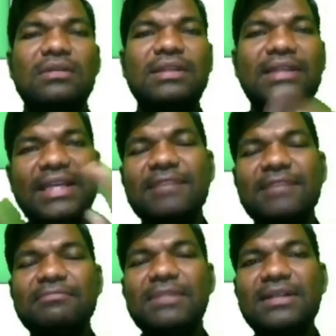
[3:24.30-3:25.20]
These
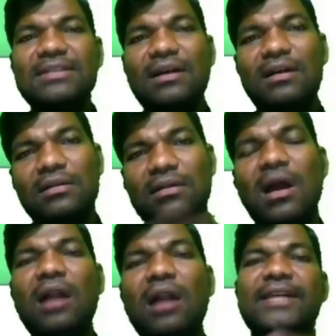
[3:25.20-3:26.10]
statements are
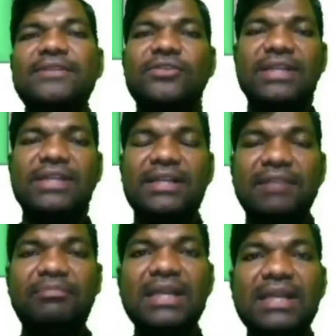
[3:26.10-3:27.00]
not executed.
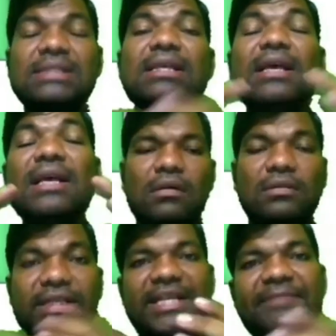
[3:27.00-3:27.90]
That means
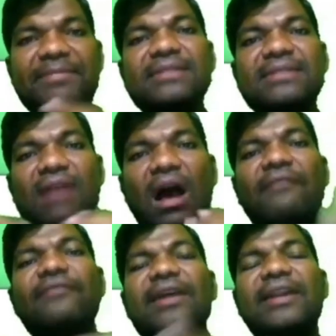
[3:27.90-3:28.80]
the statements
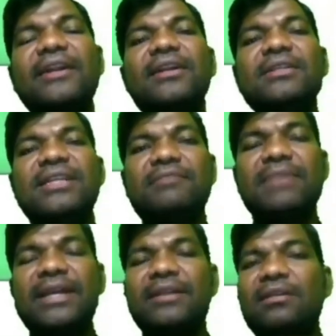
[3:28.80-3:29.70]
after return
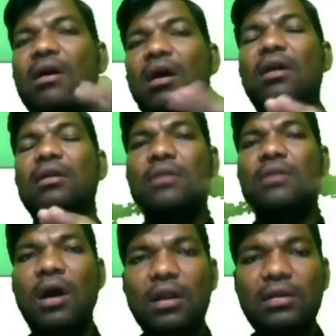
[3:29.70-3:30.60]
statement are
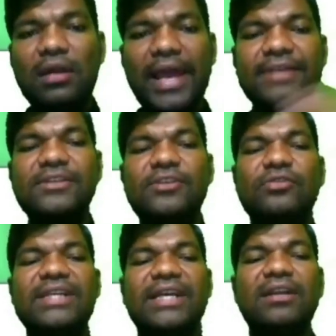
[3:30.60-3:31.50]
not
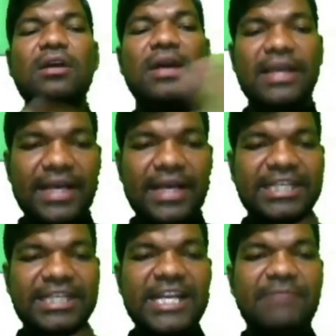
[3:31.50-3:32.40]
executed. Here
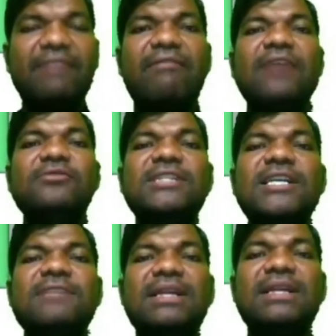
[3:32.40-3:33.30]
statement 5,
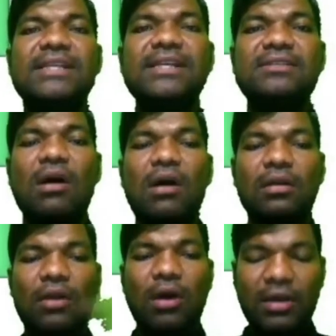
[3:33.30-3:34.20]
statement 6 are
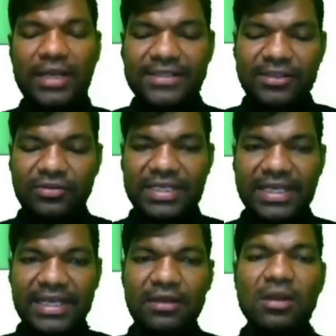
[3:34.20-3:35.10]
not
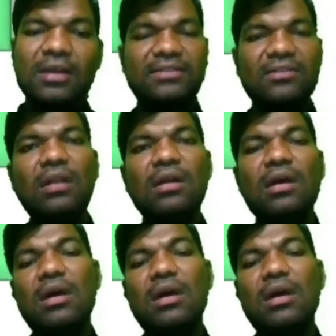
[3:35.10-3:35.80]
executed, called